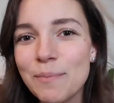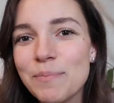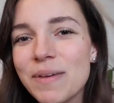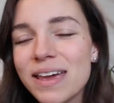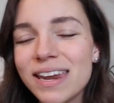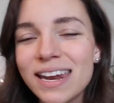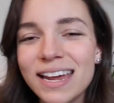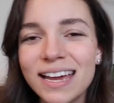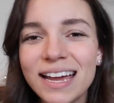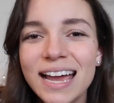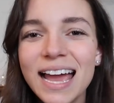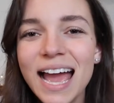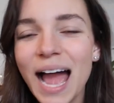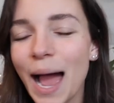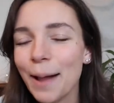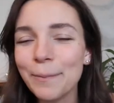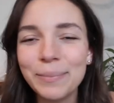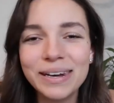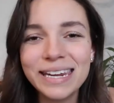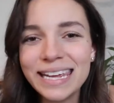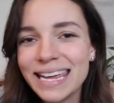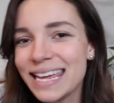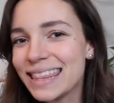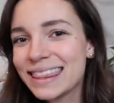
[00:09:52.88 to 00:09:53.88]
I'm gonna I'm
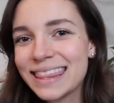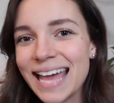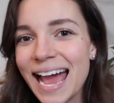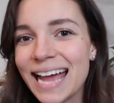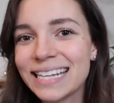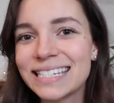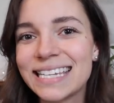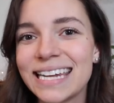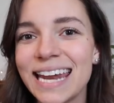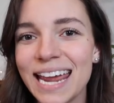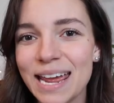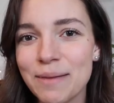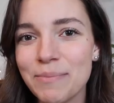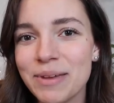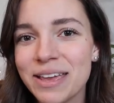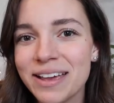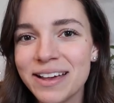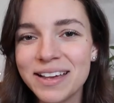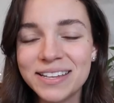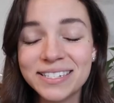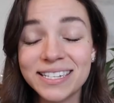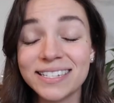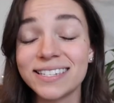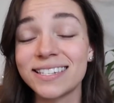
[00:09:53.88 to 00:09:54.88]
gonna eat that today
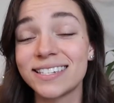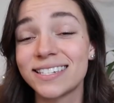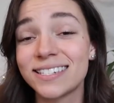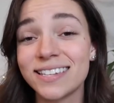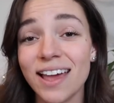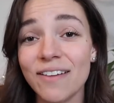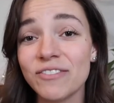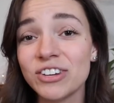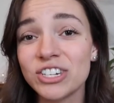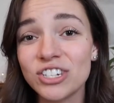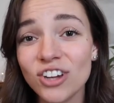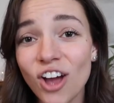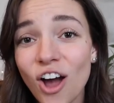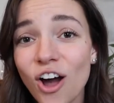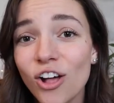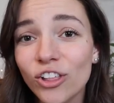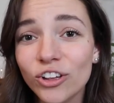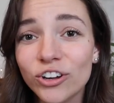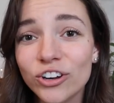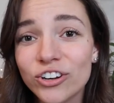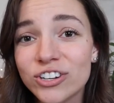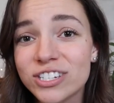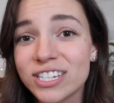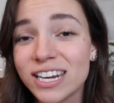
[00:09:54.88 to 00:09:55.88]
because it's seven
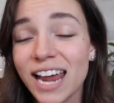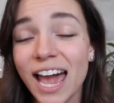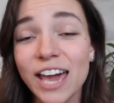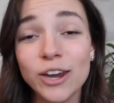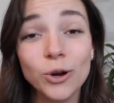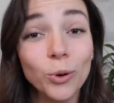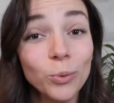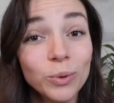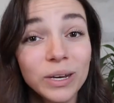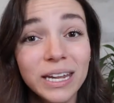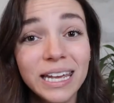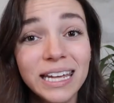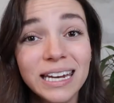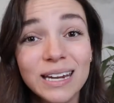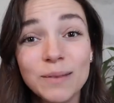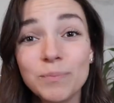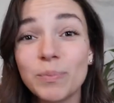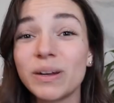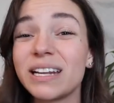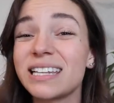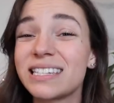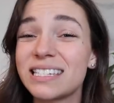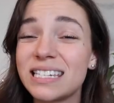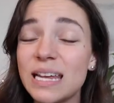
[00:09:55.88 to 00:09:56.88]
dollars and I don't need it,
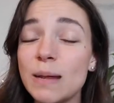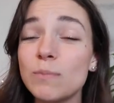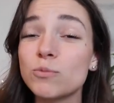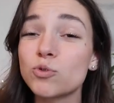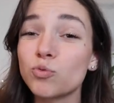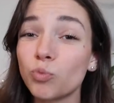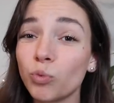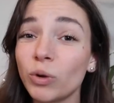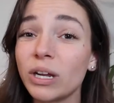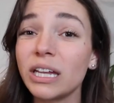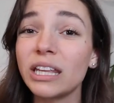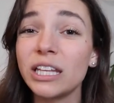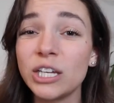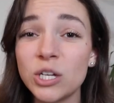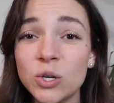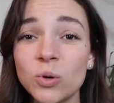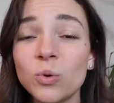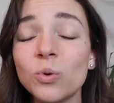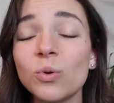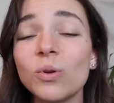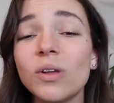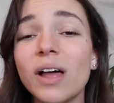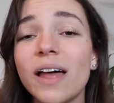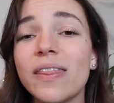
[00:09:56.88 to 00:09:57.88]
but it seems really
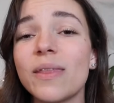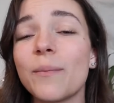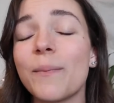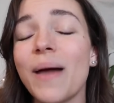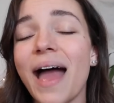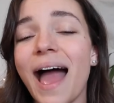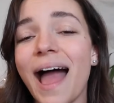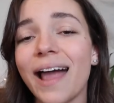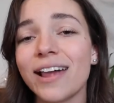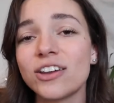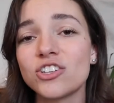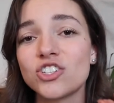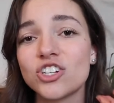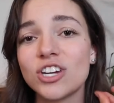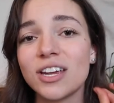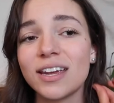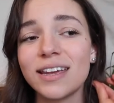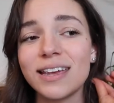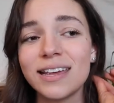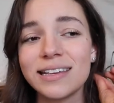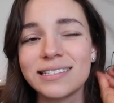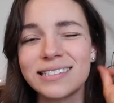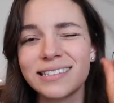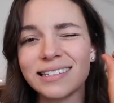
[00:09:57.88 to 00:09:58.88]
cool and the
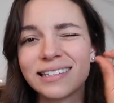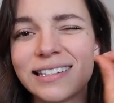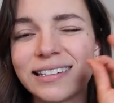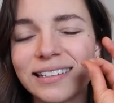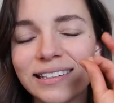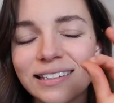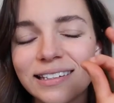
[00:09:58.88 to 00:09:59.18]
packaging is